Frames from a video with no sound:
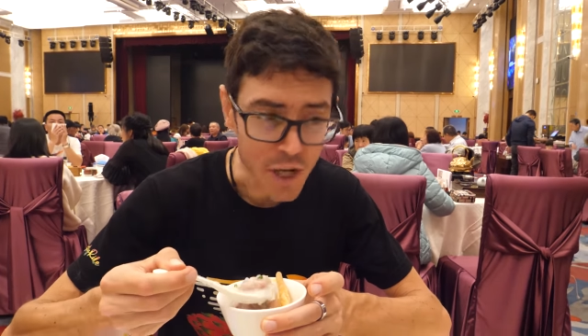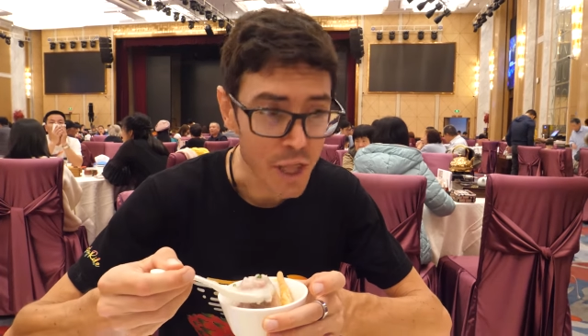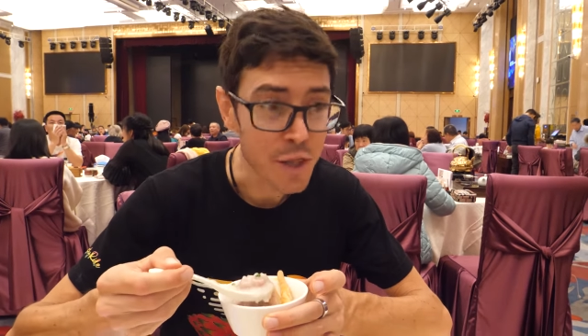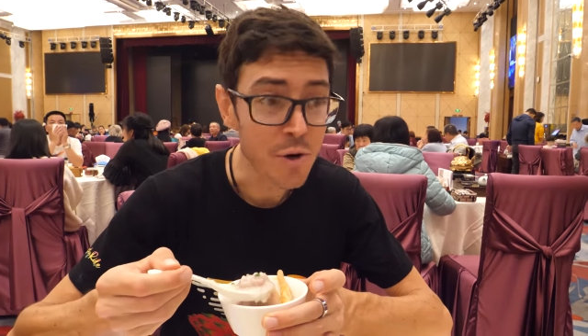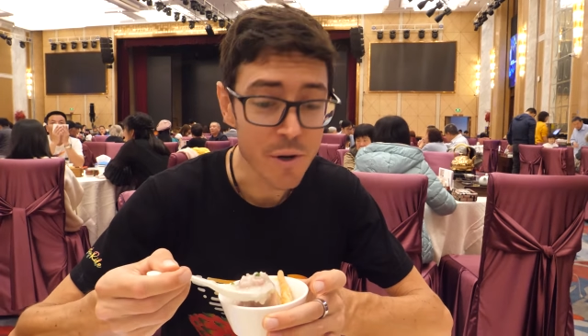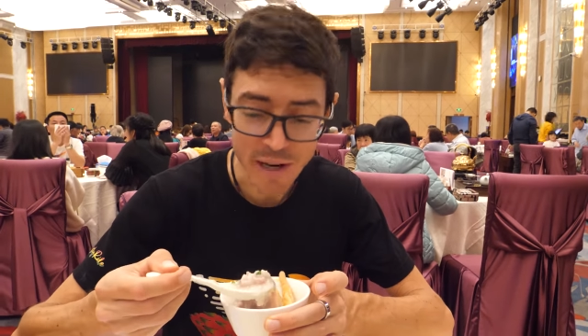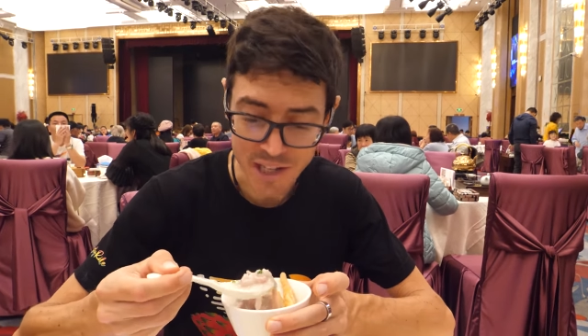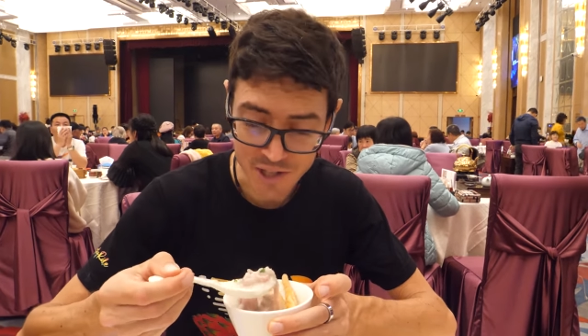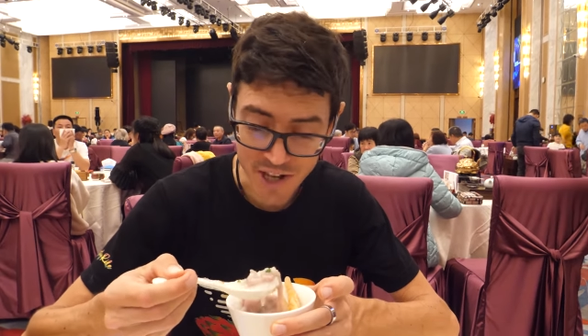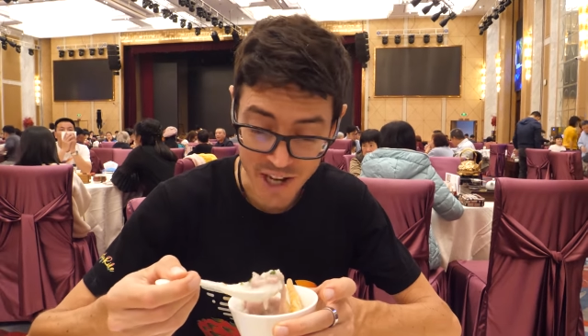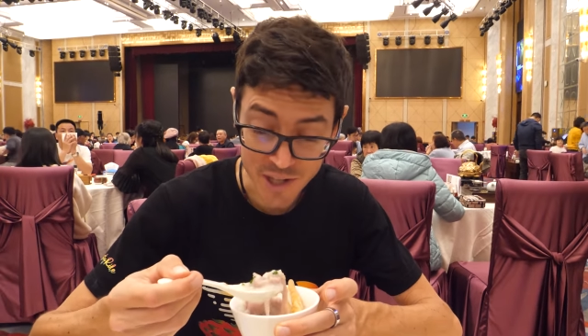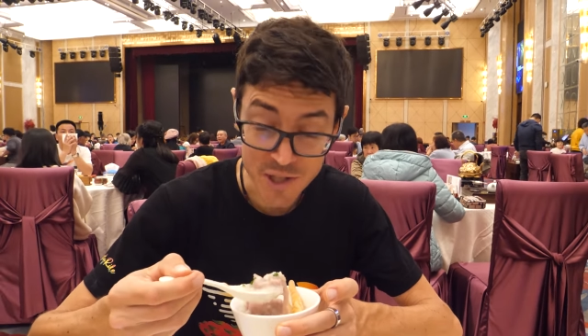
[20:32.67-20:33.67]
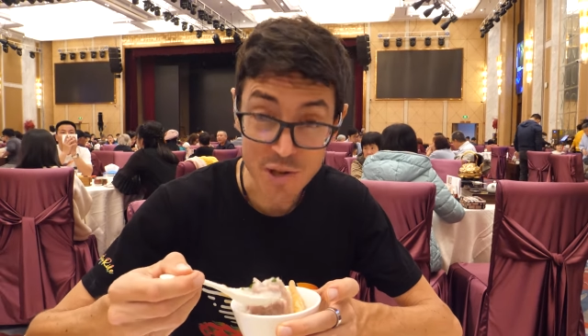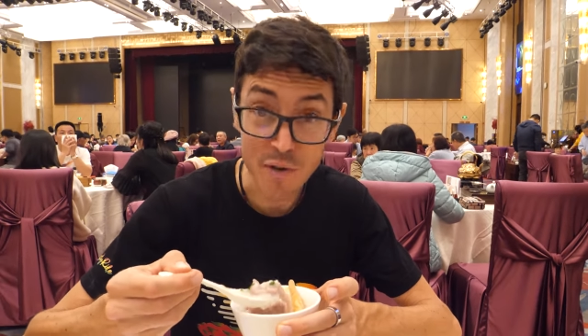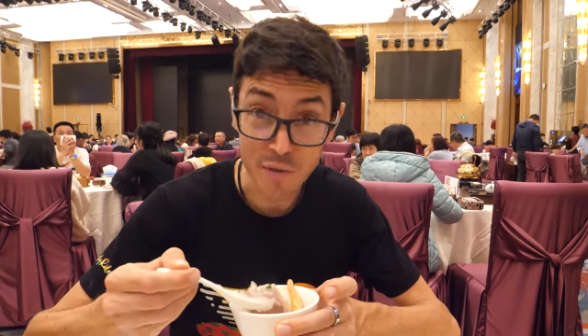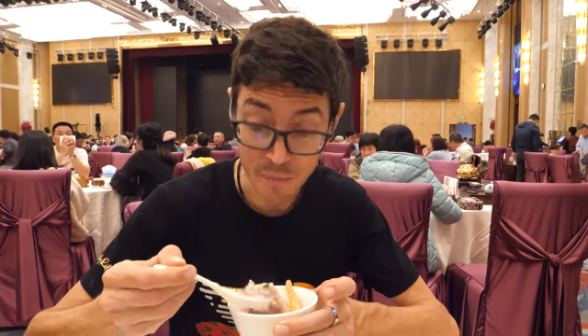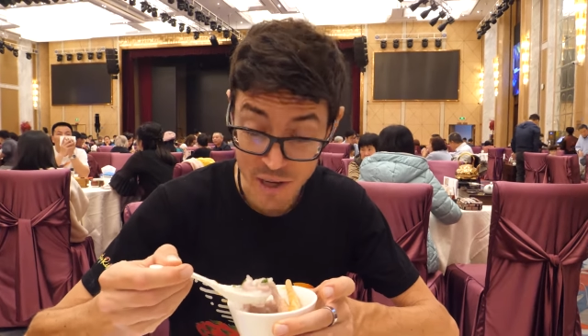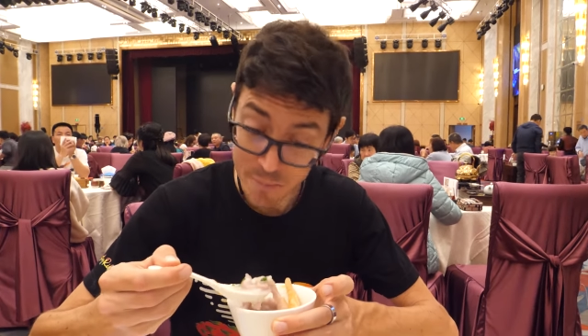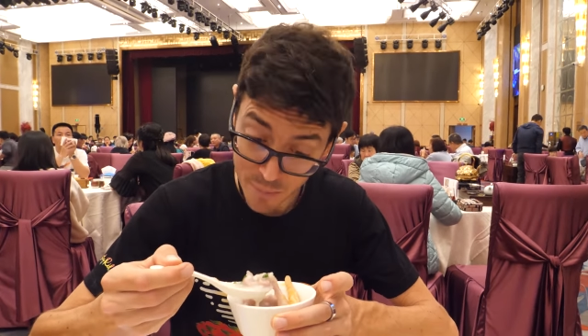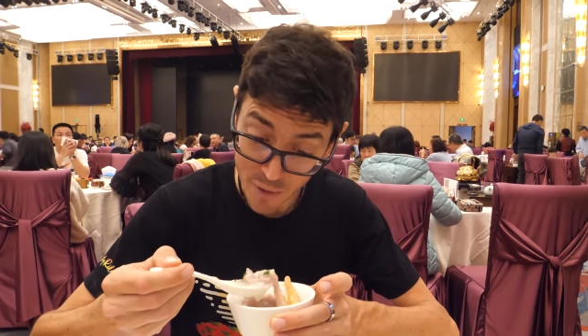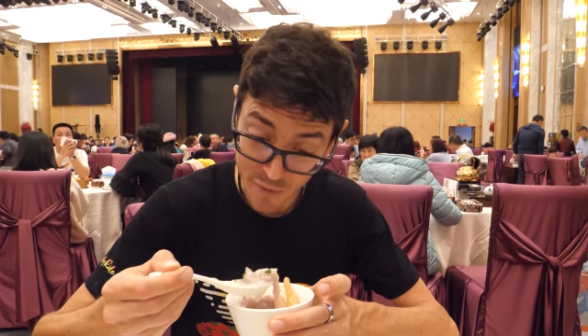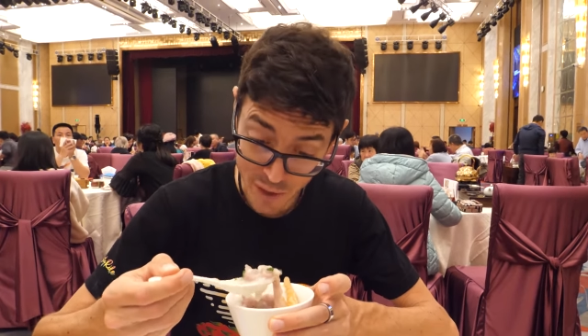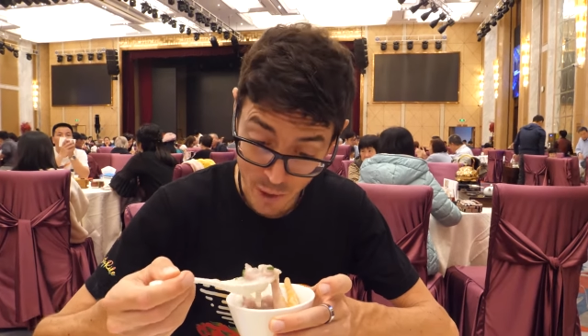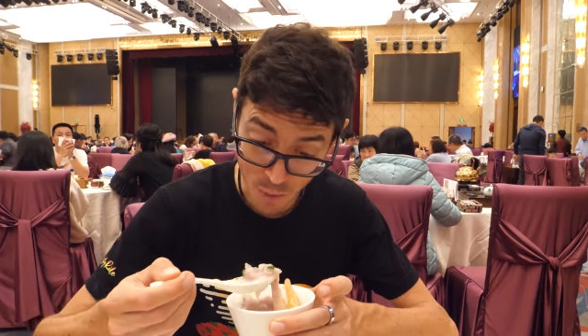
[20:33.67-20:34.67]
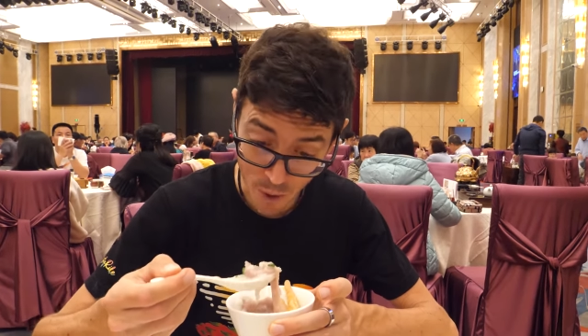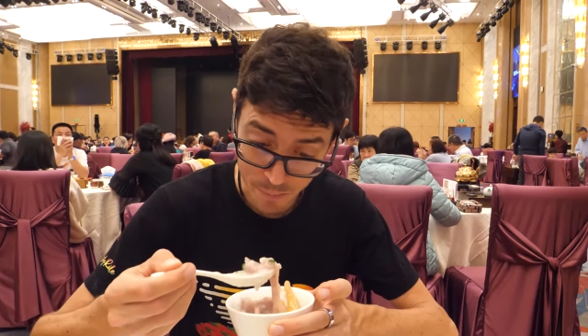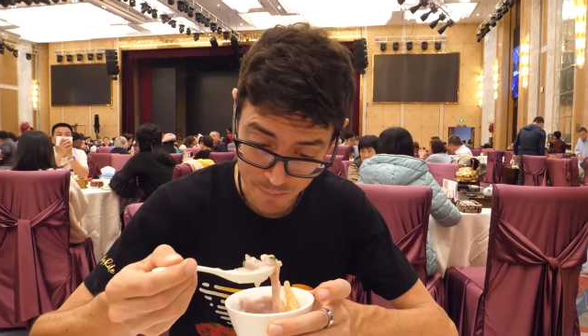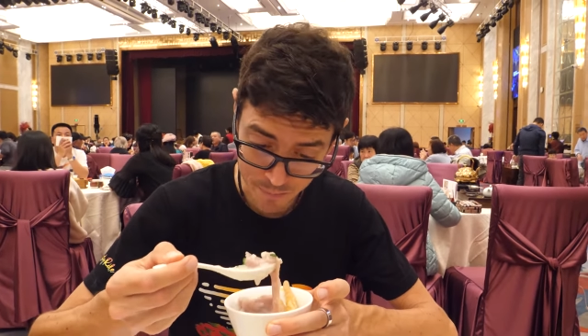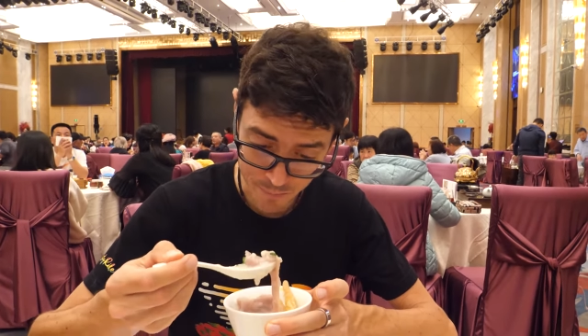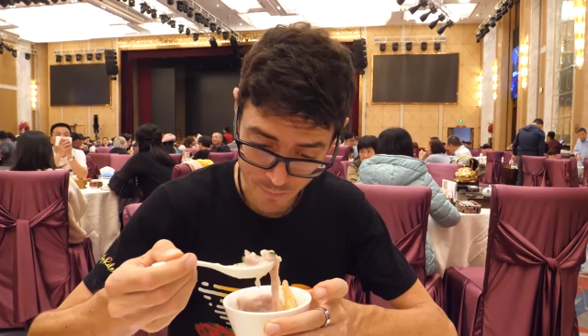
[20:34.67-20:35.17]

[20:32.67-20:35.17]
like 30 minutes, and it's still, for me, perfectly warm.